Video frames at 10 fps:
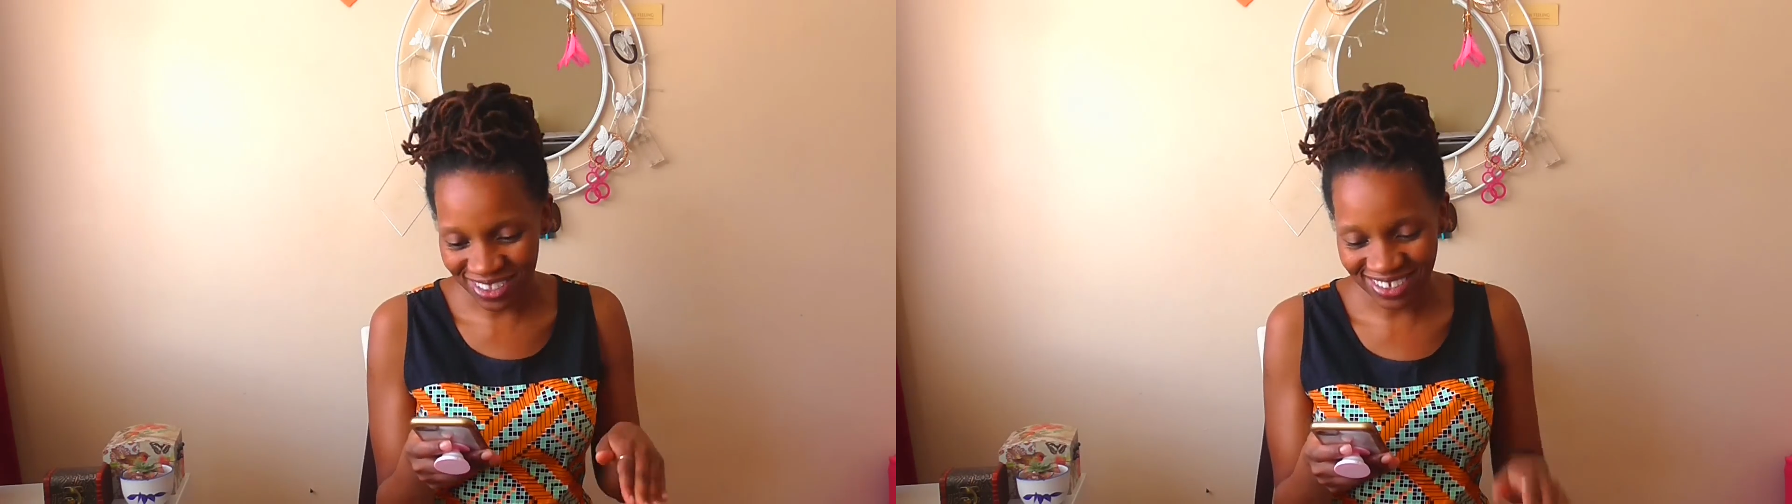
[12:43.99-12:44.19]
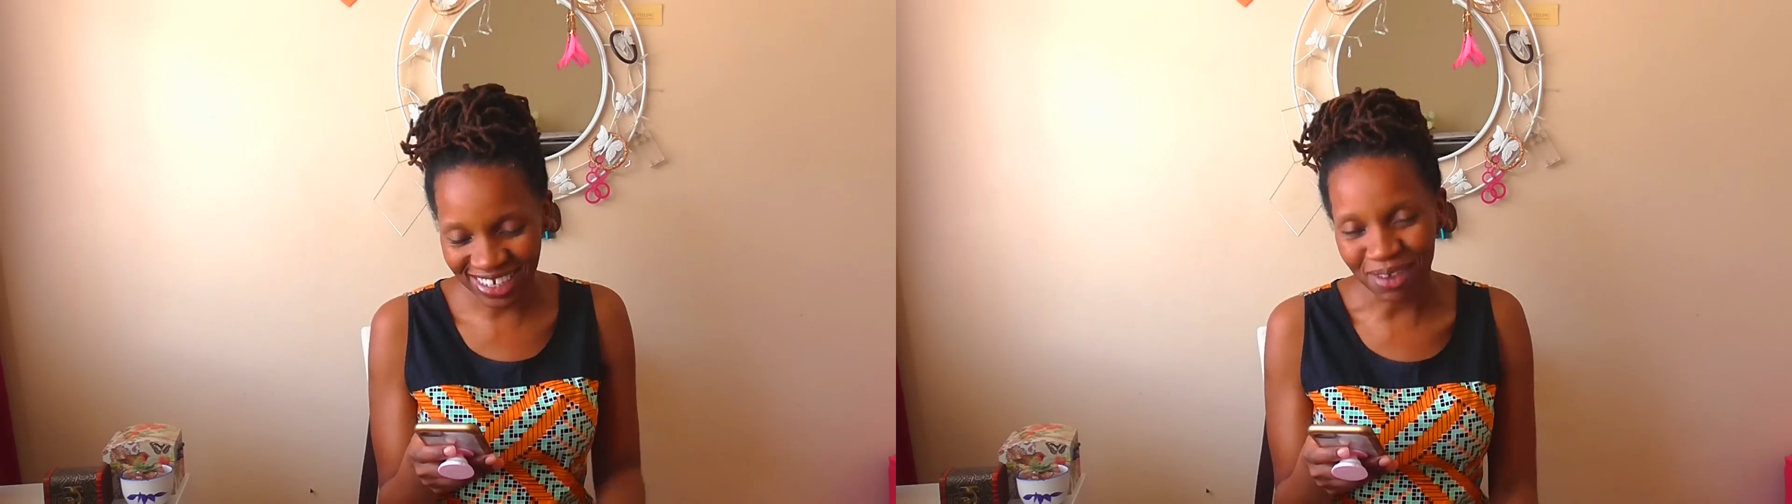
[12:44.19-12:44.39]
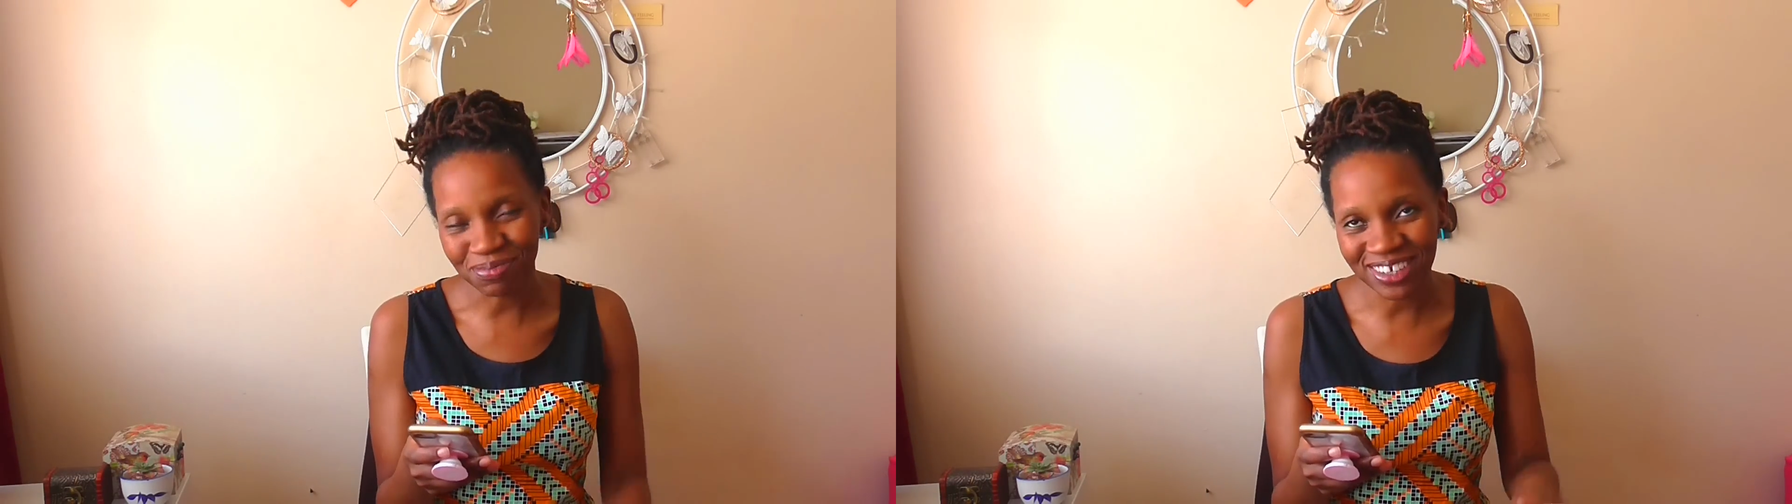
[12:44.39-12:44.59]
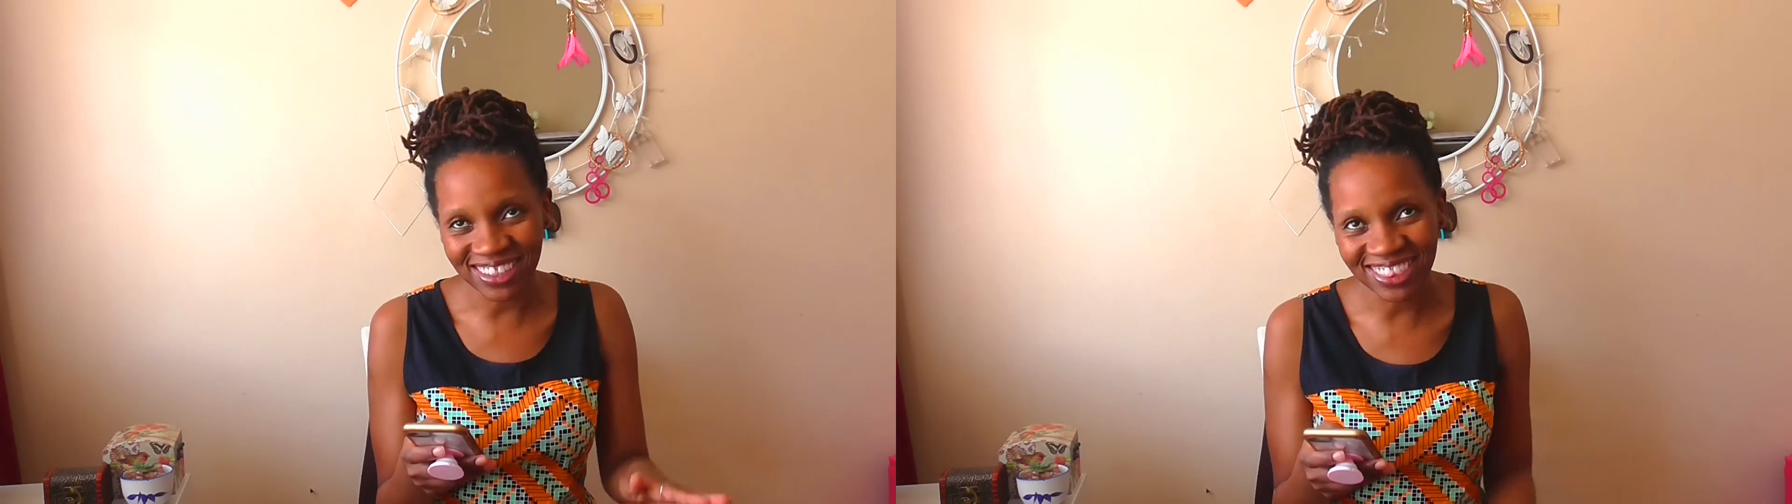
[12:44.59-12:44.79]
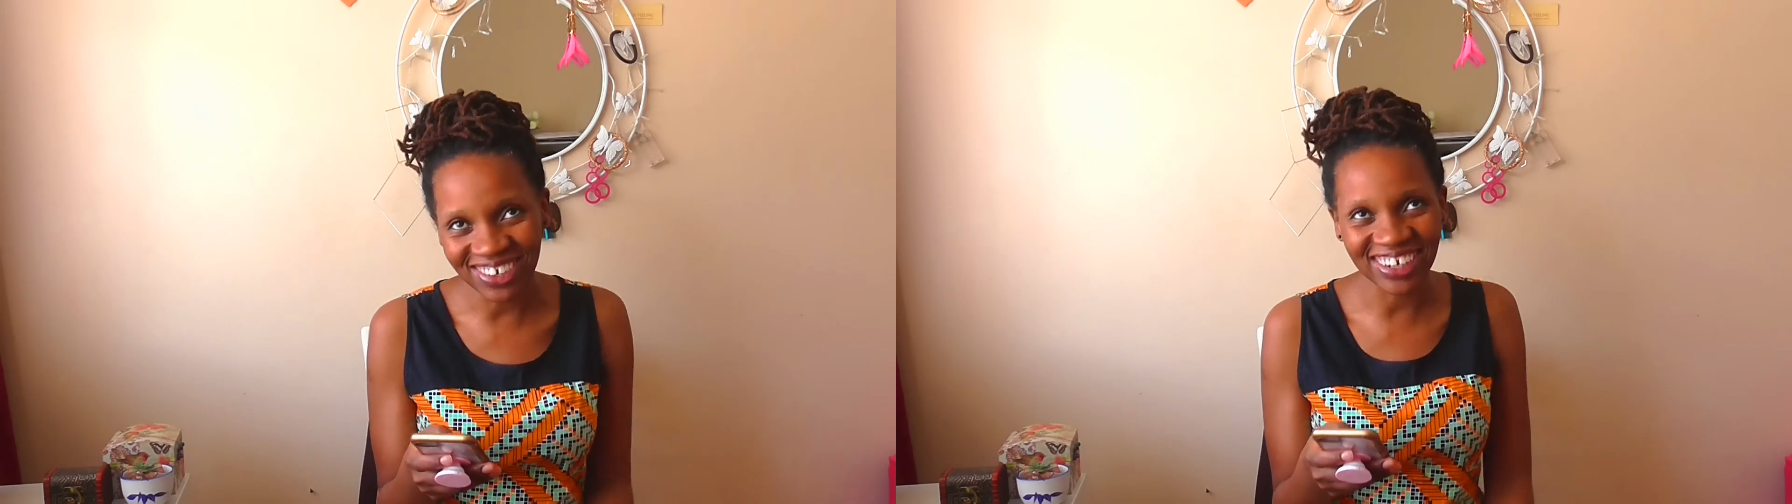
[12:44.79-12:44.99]
chapter
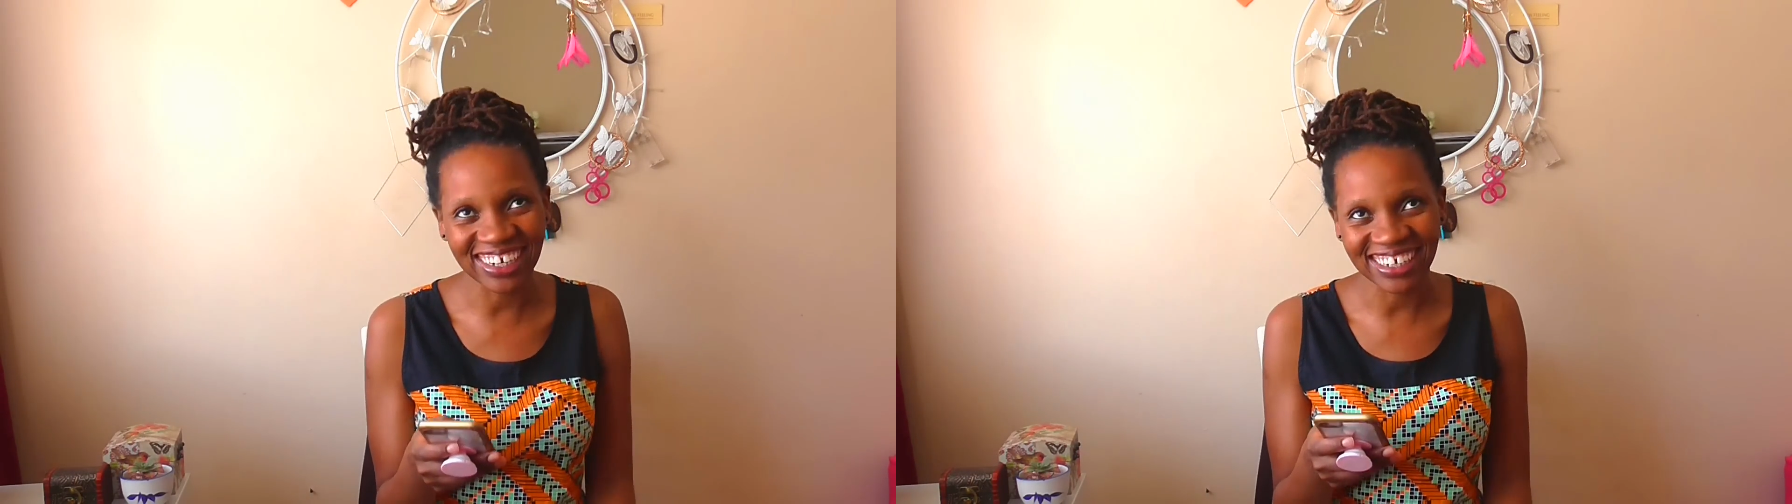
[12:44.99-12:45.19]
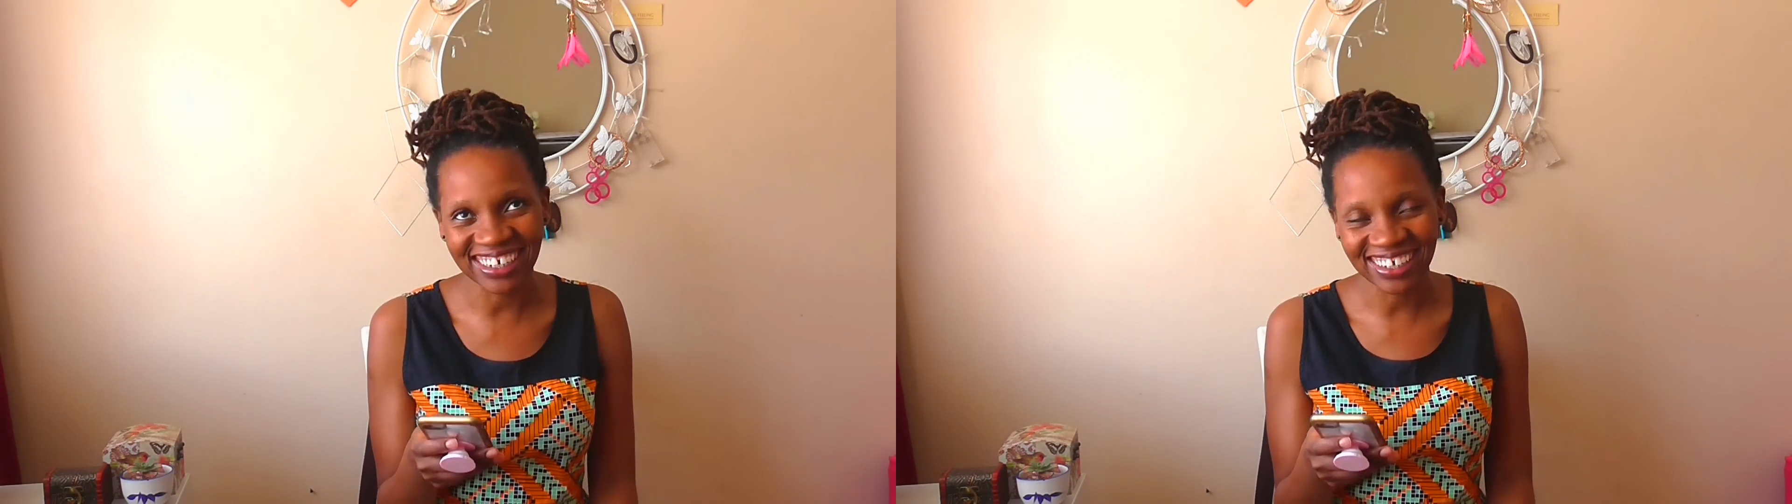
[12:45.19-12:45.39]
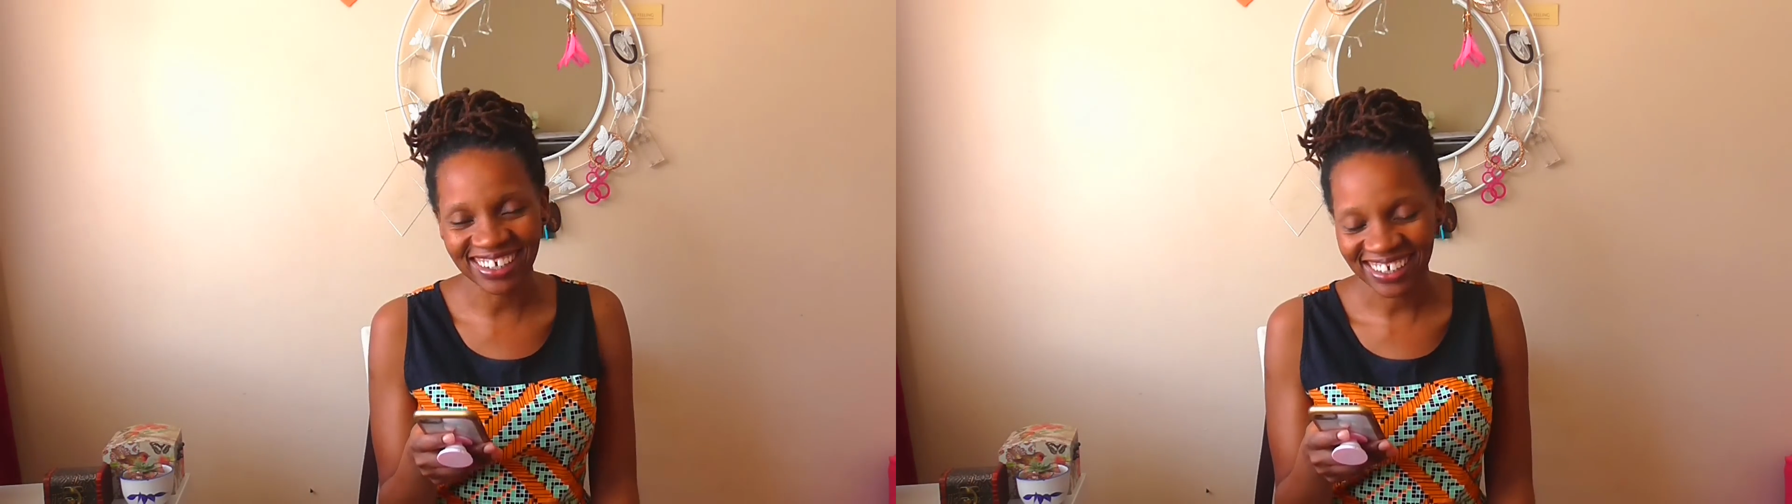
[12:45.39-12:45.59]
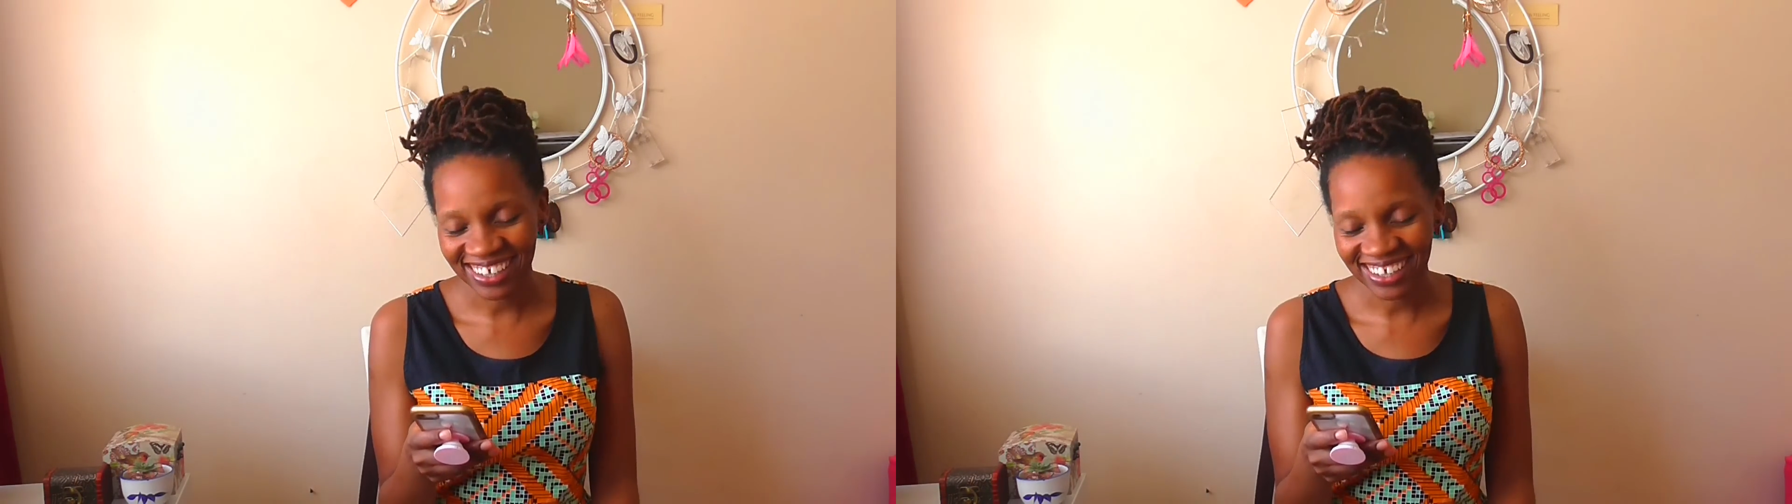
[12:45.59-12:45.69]
3,